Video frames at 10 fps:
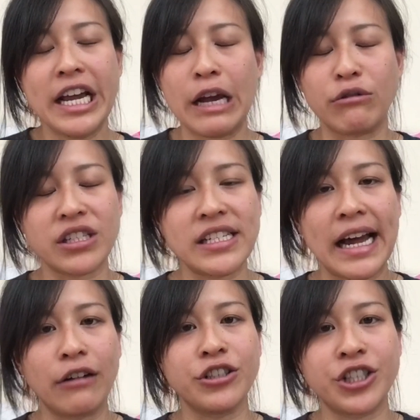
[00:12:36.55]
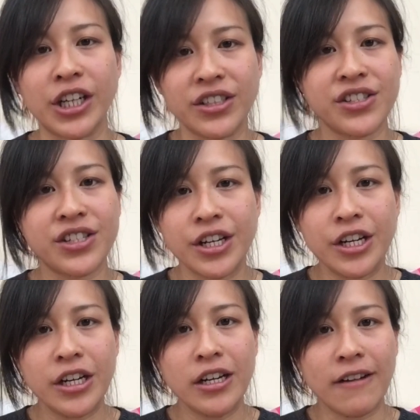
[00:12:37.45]
It was now just
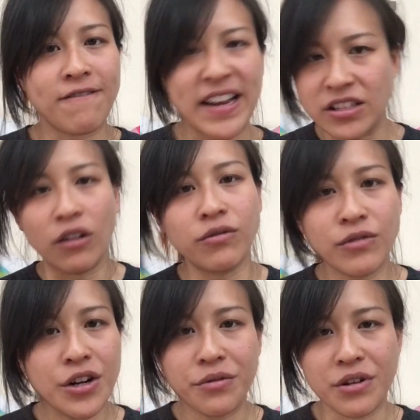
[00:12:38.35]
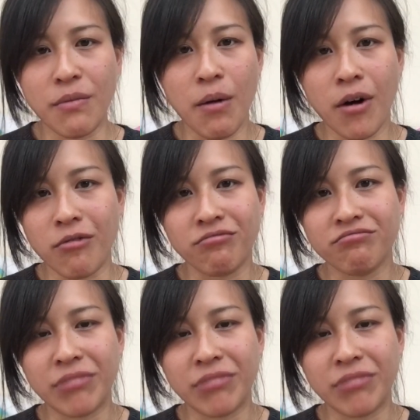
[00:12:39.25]
a face off with my mom,